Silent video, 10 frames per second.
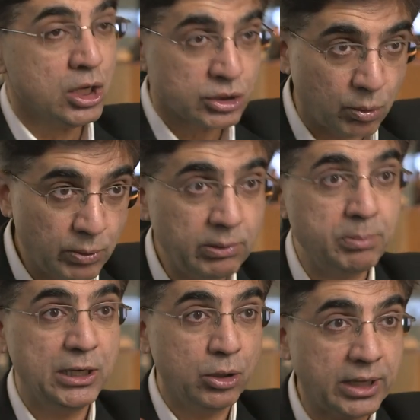So we
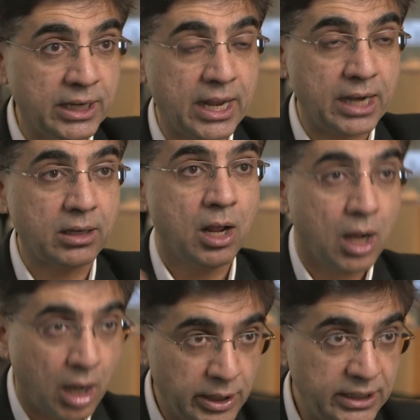will be looking at
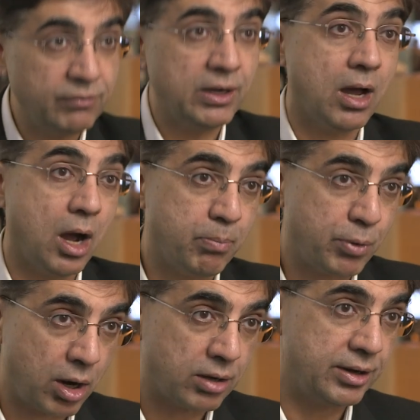even a
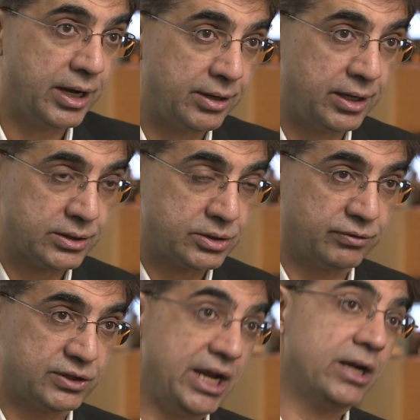broader areas
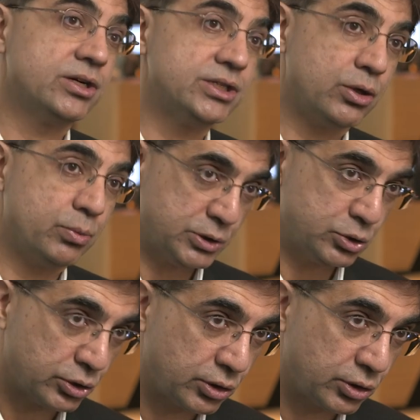of standards and open source